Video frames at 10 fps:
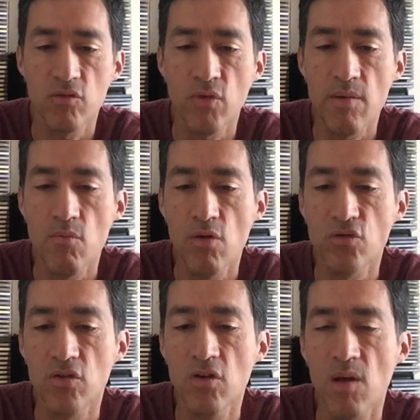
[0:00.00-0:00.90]

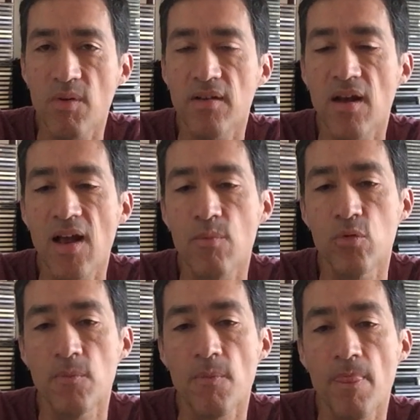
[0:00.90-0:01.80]
Rainbow's Goblin
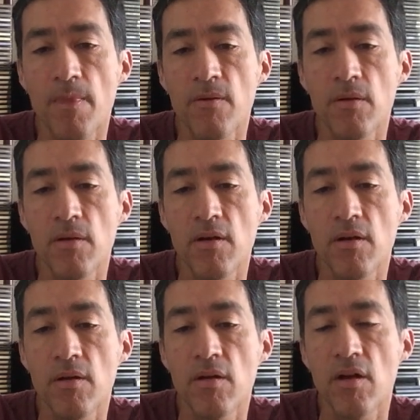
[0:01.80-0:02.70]
album,
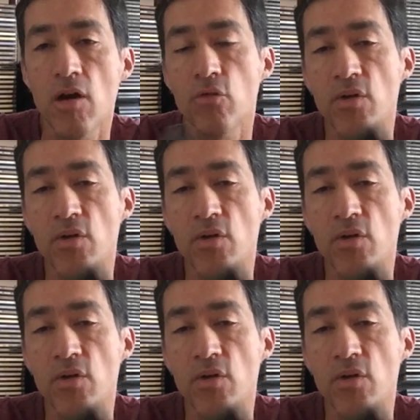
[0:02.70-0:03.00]
the